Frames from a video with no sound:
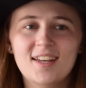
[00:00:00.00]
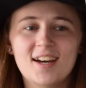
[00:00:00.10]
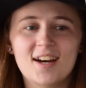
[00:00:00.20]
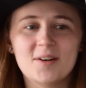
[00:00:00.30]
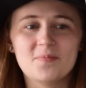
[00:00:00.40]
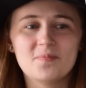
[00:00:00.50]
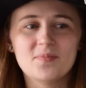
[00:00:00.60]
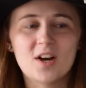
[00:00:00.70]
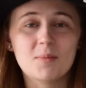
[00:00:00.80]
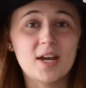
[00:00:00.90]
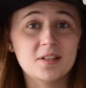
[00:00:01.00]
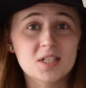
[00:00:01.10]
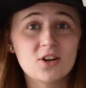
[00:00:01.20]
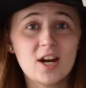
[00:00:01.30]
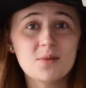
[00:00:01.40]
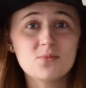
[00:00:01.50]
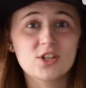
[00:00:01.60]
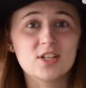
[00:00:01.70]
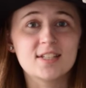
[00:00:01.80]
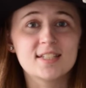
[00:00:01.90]
on my Instagram,
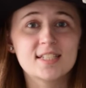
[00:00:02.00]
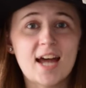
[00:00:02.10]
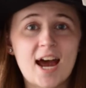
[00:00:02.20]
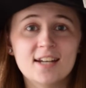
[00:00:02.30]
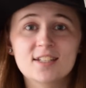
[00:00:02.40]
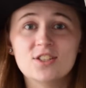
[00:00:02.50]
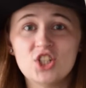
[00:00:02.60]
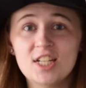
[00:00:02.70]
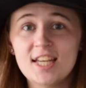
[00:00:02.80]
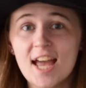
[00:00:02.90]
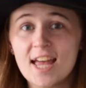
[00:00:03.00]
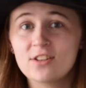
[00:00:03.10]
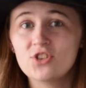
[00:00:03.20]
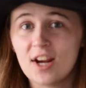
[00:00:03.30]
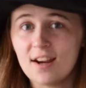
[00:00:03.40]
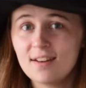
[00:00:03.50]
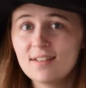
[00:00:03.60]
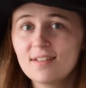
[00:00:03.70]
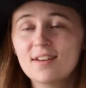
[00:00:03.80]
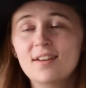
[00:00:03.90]
which is at Genie and
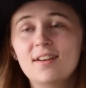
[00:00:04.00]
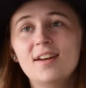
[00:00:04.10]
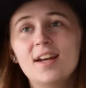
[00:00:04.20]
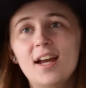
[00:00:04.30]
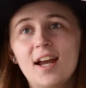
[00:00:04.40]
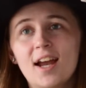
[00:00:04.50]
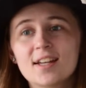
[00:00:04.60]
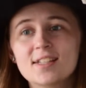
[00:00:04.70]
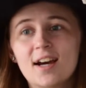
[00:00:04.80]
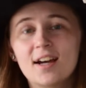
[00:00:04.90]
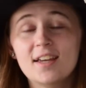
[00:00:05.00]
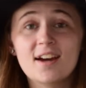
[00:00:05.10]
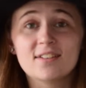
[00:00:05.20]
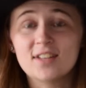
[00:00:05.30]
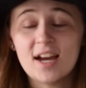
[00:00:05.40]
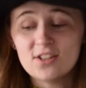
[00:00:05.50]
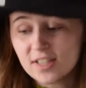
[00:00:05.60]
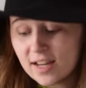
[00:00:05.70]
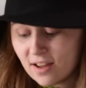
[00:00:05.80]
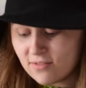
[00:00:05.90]
Jane. And yeah,
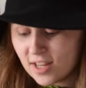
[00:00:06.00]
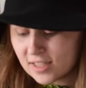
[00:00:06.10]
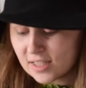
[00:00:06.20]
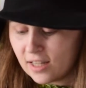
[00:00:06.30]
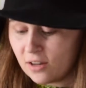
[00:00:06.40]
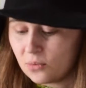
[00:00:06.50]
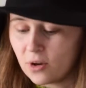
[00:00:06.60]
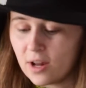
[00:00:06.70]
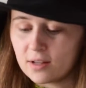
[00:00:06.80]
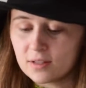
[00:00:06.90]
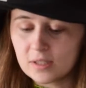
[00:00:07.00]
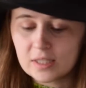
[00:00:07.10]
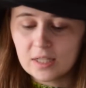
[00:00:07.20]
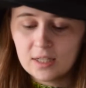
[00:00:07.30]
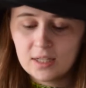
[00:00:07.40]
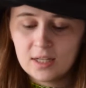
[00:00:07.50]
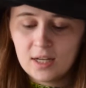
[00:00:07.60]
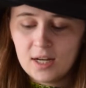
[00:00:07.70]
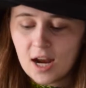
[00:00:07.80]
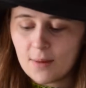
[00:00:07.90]
I love this. It was,
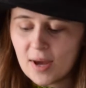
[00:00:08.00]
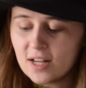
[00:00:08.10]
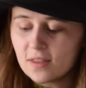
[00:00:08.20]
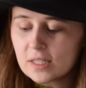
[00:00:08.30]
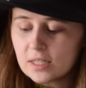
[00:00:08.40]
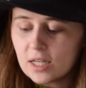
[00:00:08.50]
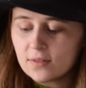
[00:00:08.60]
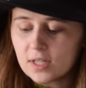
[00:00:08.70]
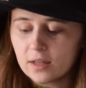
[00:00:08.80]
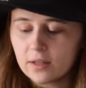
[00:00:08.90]
I knit the sleeves a